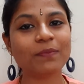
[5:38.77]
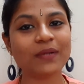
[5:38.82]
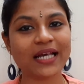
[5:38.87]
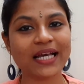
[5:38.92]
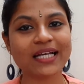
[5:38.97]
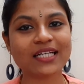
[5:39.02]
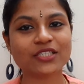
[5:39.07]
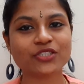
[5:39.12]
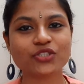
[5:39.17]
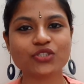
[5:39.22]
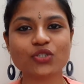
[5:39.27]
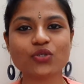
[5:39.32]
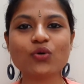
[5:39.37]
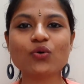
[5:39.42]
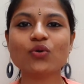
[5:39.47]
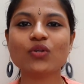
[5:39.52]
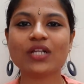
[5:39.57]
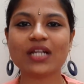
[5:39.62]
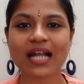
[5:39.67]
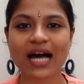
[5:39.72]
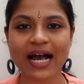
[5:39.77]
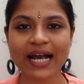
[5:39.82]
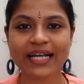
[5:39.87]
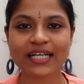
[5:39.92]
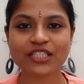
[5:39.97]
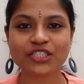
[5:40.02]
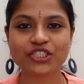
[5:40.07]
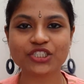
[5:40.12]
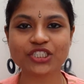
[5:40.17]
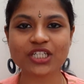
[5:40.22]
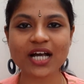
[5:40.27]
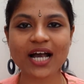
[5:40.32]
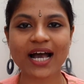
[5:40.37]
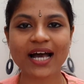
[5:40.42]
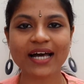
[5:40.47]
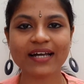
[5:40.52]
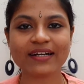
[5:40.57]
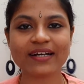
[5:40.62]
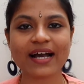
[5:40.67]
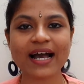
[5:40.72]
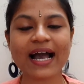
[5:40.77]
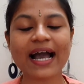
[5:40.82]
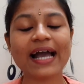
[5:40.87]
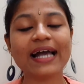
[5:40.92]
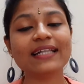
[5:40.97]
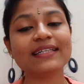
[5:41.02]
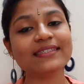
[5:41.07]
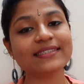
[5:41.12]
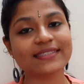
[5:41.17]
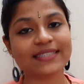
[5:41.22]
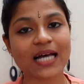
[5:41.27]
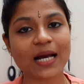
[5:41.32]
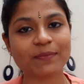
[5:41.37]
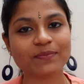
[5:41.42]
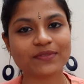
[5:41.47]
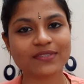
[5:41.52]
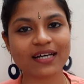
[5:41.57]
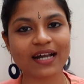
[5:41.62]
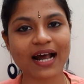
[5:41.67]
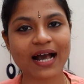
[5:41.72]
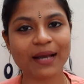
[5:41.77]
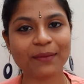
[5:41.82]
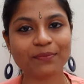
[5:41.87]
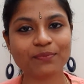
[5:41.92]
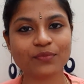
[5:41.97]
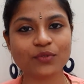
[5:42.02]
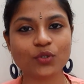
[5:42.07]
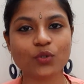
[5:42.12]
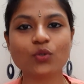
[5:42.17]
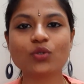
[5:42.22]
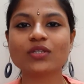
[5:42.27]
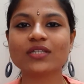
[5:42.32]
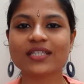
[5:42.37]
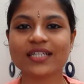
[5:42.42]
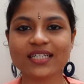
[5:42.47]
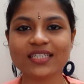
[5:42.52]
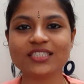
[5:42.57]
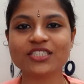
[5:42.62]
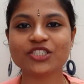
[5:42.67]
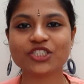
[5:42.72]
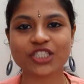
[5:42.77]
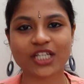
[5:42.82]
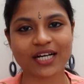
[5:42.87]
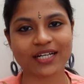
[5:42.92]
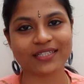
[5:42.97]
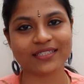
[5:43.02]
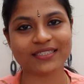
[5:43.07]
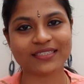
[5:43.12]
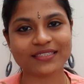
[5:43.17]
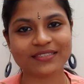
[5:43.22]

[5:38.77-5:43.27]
please do like, share and subscribe to this channel.